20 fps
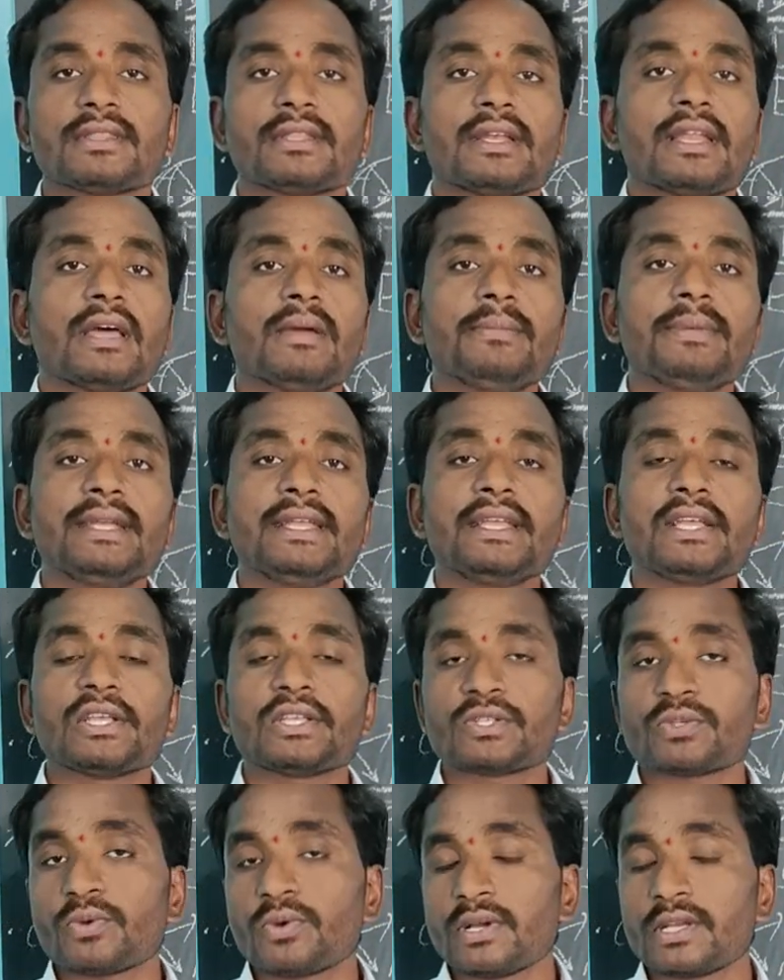The diabetic
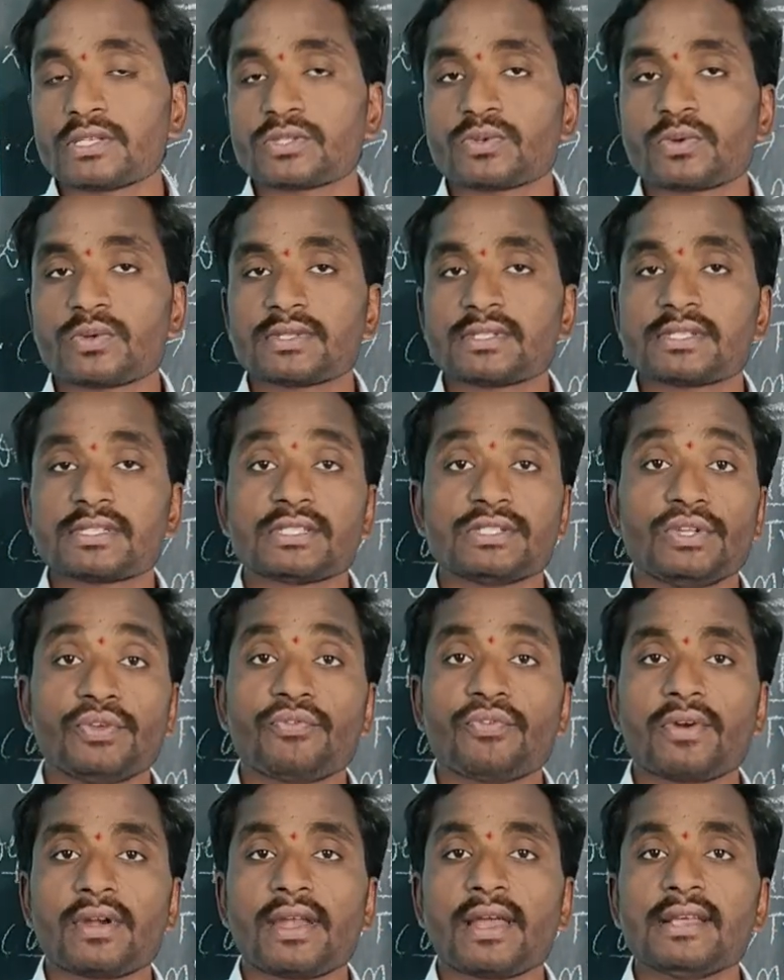ketoacidosis is
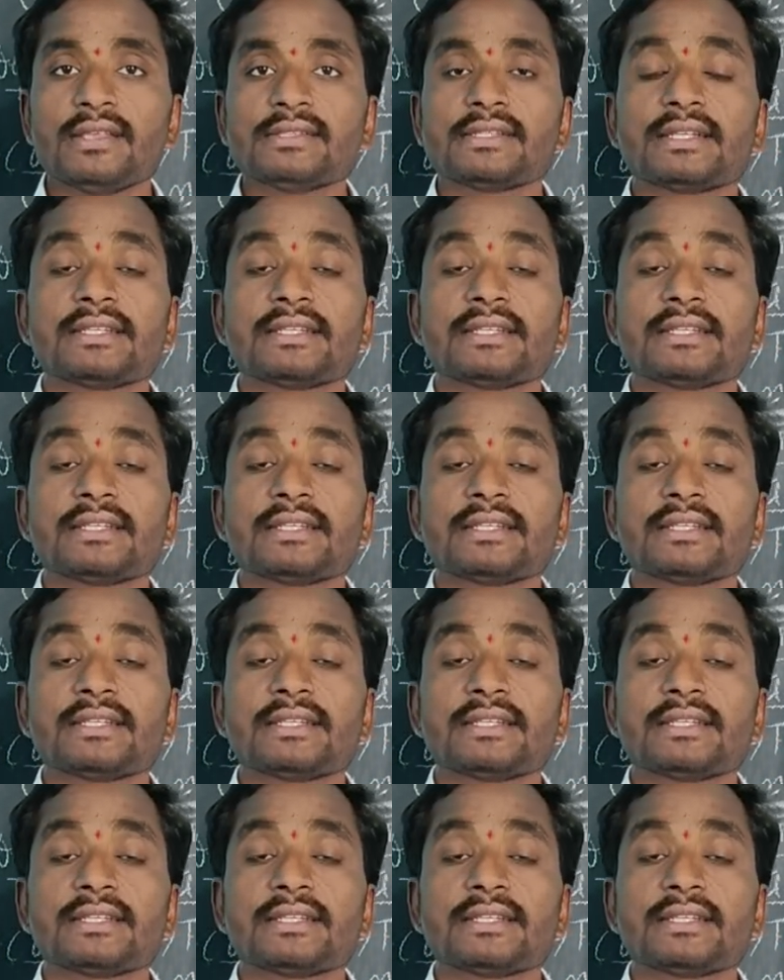defined as